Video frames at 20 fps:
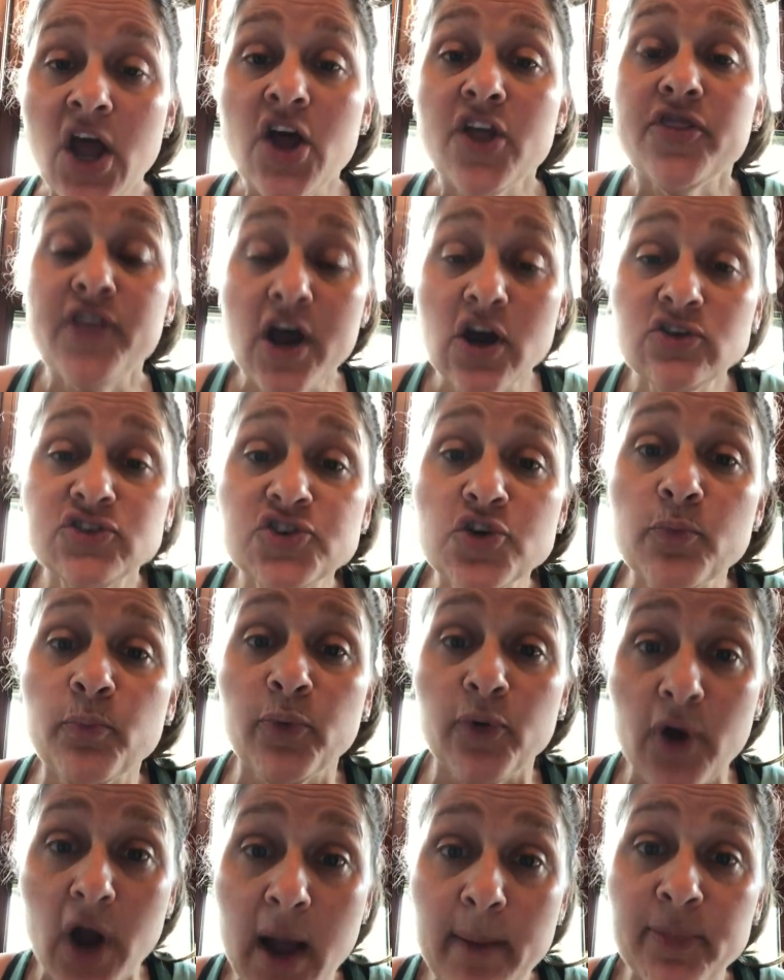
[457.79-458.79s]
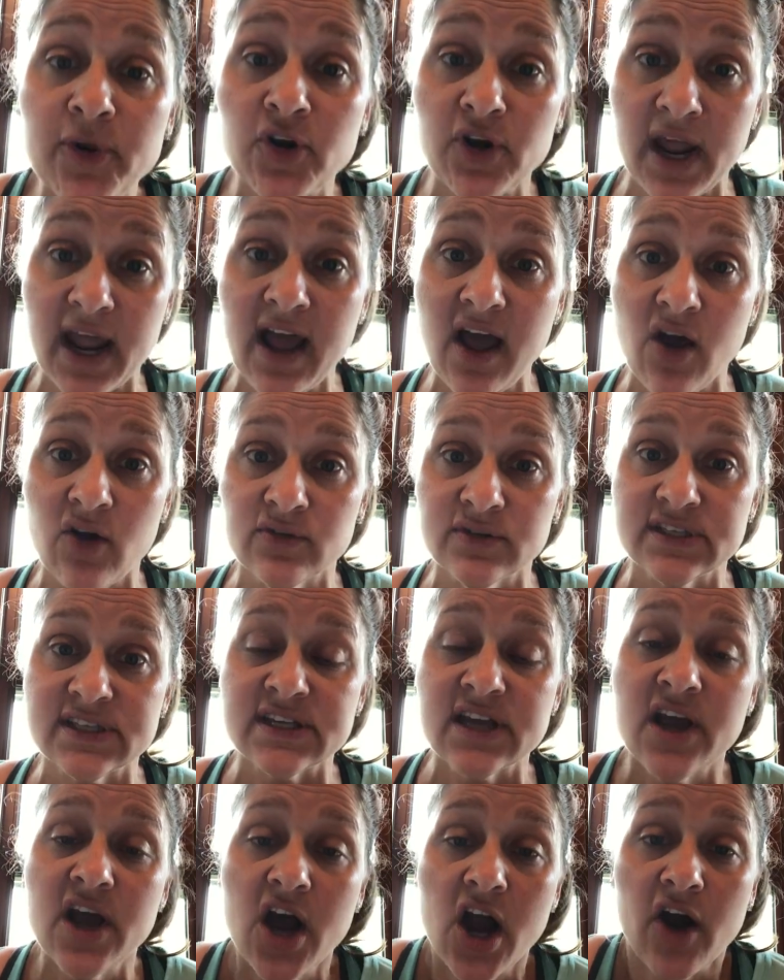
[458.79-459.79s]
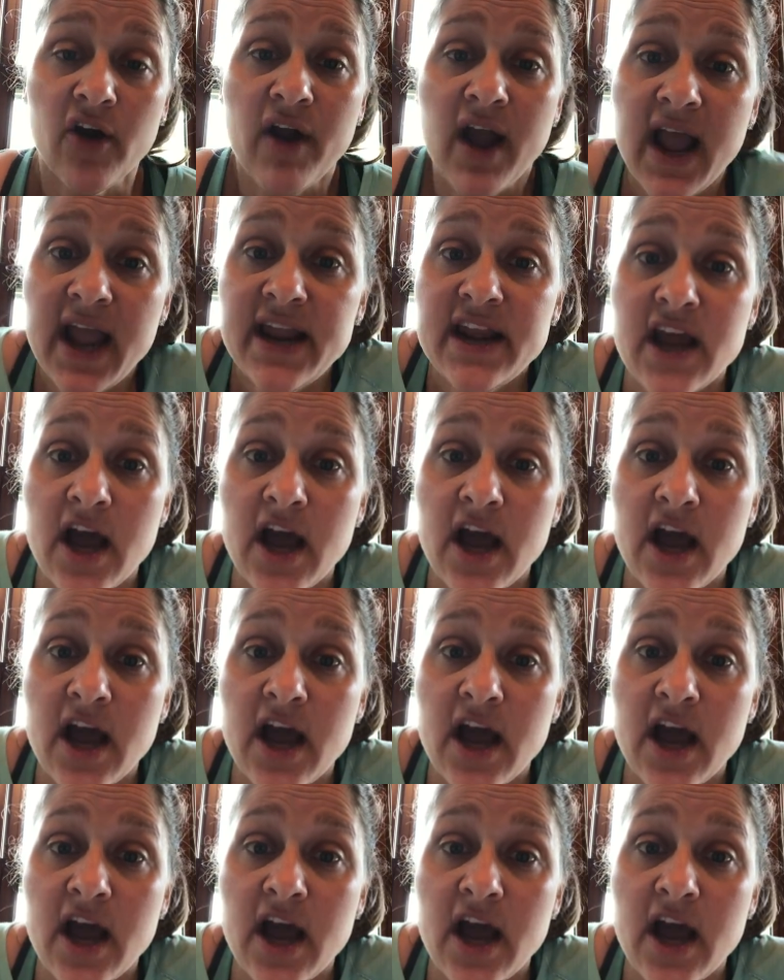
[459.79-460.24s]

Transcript: Those are proper nouns, all right?